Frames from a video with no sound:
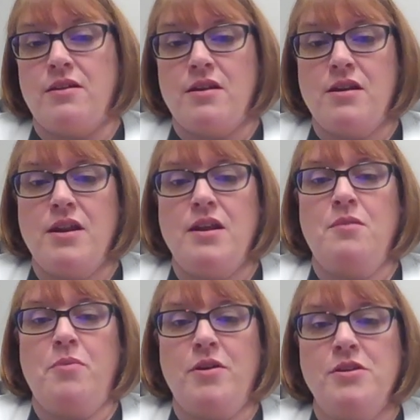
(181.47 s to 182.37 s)
heart
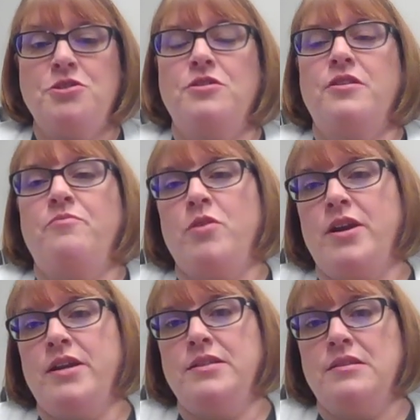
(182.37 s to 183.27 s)
and a posture of
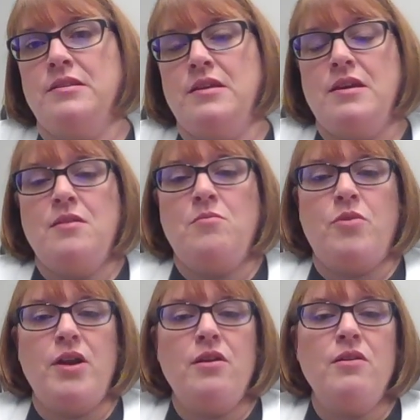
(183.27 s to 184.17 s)
praise.
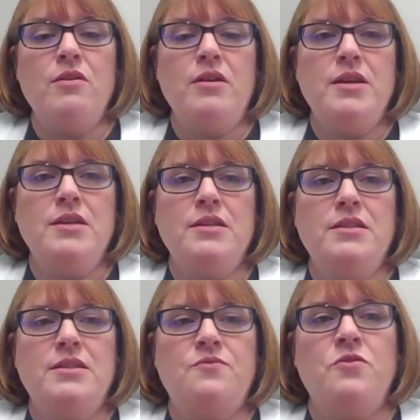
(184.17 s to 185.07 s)
Prayer
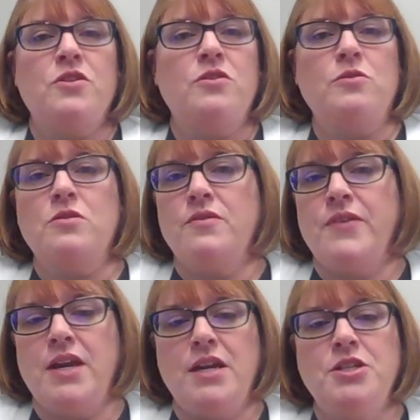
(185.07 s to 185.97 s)
is for the
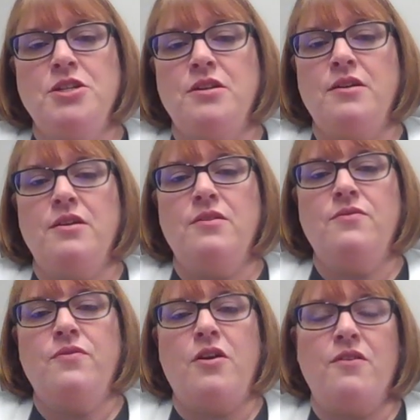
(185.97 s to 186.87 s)
glorification
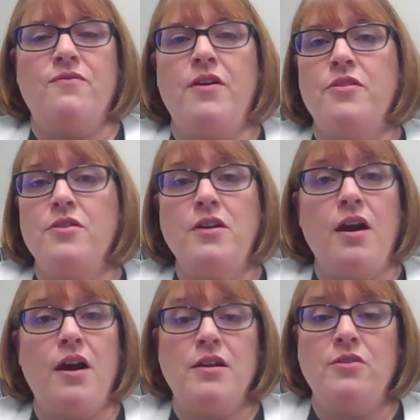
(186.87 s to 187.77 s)
of our Father
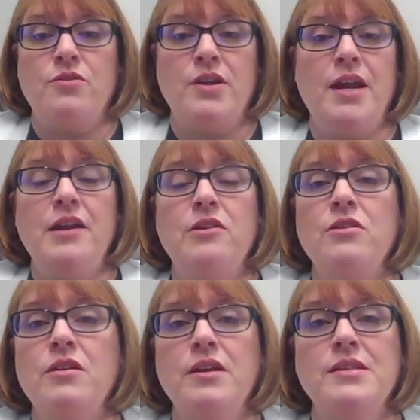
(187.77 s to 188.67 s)
God,
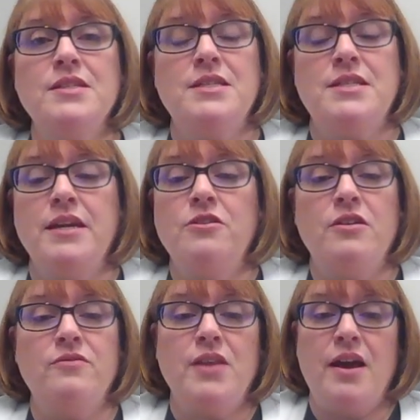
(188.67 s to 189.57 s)
creator and
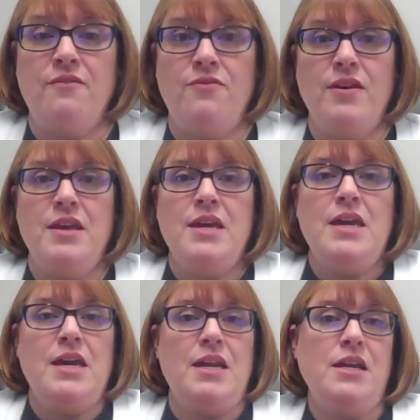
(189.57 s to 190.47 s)
sustainer of life.
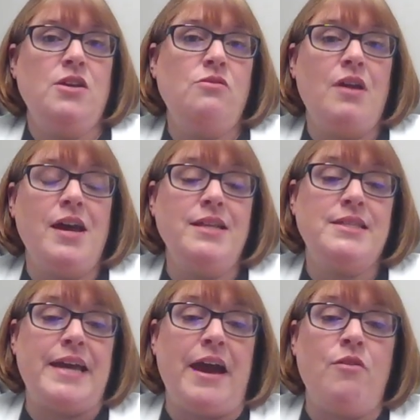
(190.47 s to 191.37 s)
And it
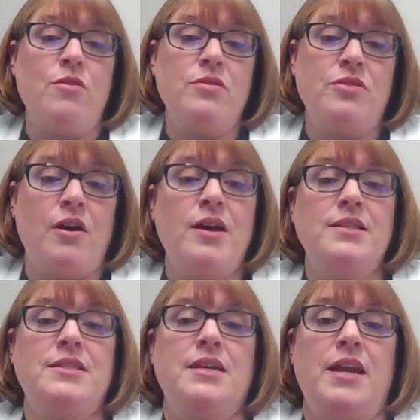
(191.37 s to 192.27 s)
unites our
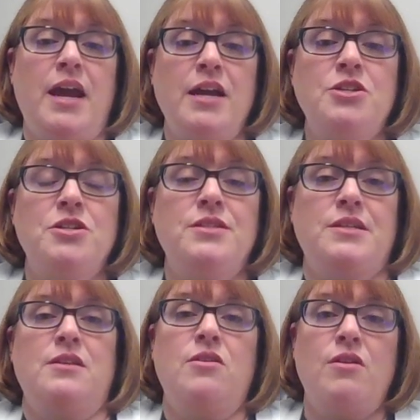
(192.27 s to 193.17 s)
thoughts and
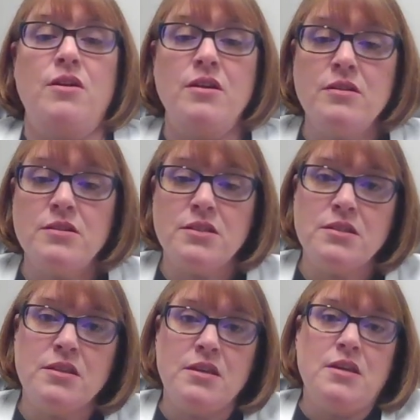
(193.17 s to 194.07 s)
actions and
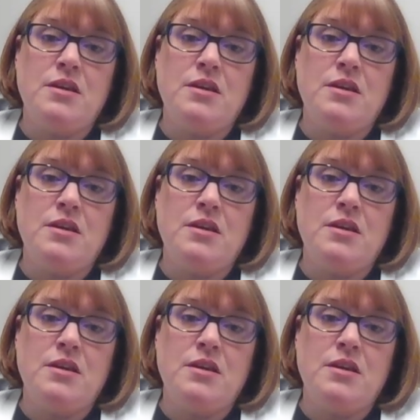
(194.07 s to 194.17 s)
hearts